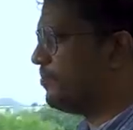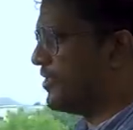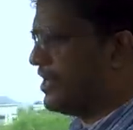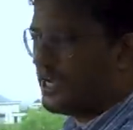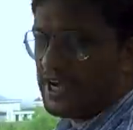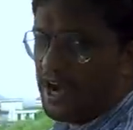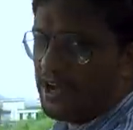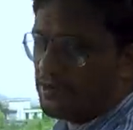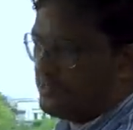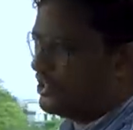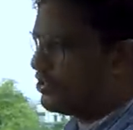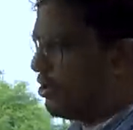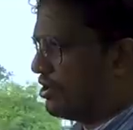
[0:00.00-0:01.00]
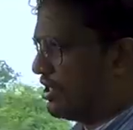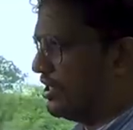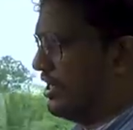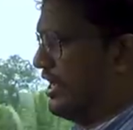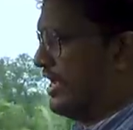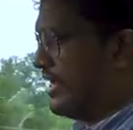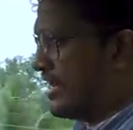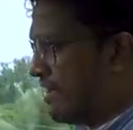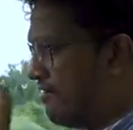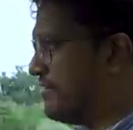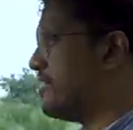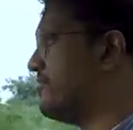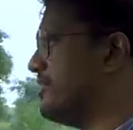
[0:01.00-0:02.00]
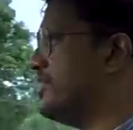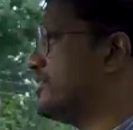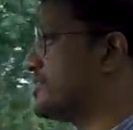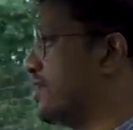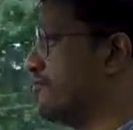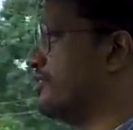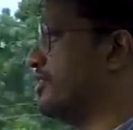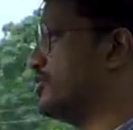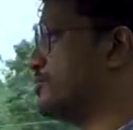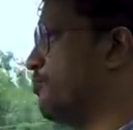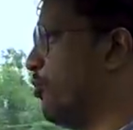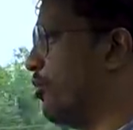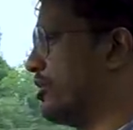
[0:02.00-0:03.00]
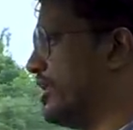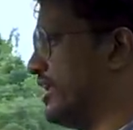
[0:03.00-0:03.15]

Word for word: in a car of this order. Now, I've driven the Discovery Sport